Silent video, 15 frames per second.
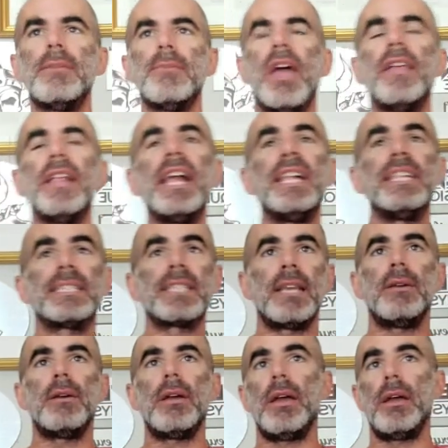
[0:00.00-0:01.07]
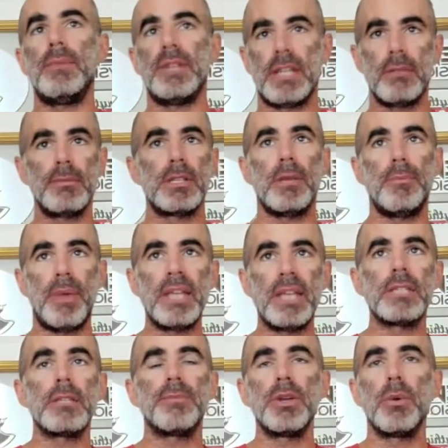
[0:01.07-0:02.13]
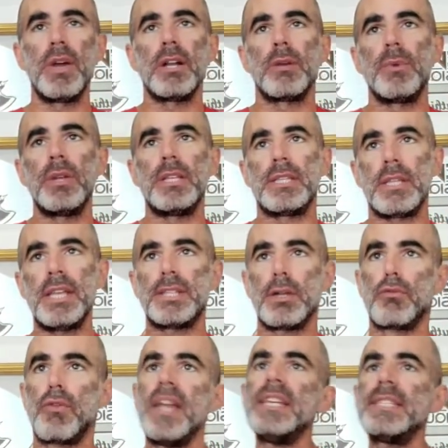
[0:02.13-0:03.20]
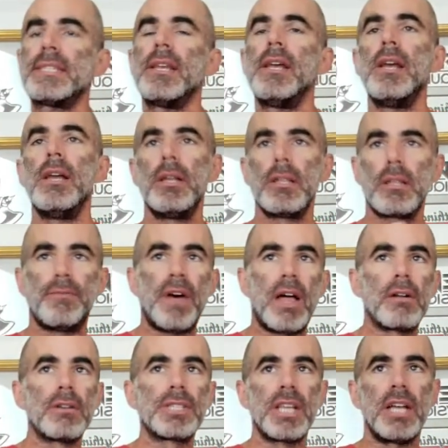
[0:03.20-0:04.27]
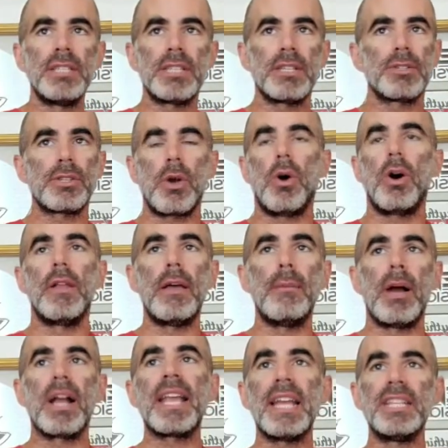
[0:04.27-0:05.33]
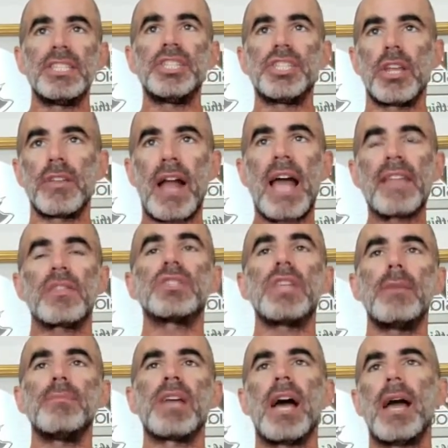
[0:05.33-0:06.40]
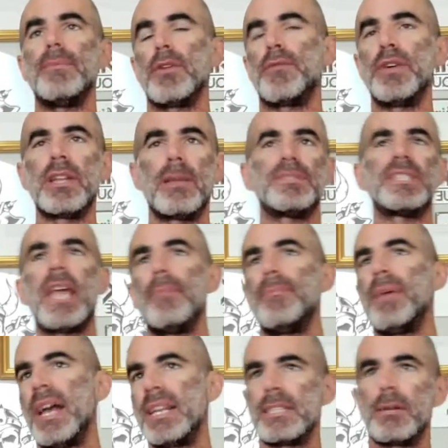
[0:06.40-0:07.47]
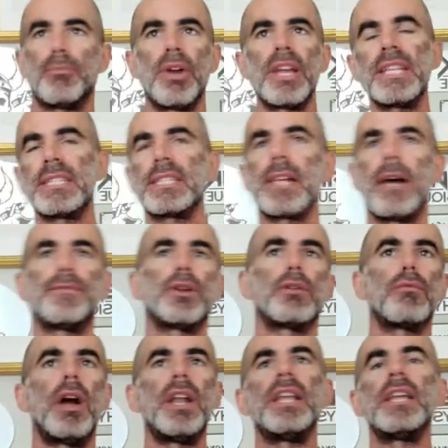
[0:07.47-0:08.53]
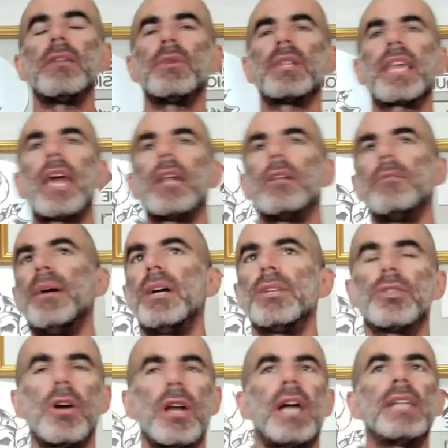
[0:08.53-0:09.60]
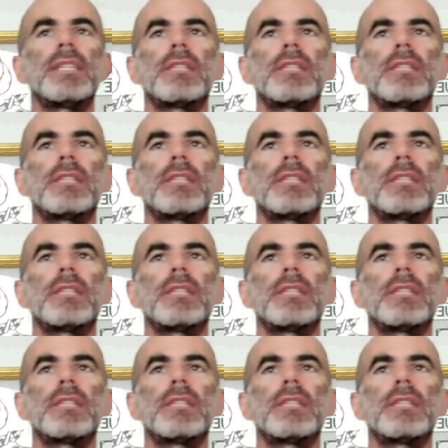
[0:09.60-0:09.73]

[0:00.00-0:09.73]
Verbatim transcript: And, and, it, and we tell them it pays to be a winner. It's, it's a race. The father and sons, there's all of them against each other at the same time. They're filling up sandbags, they're breaking stuff, they're running with kettlebells, all kinds of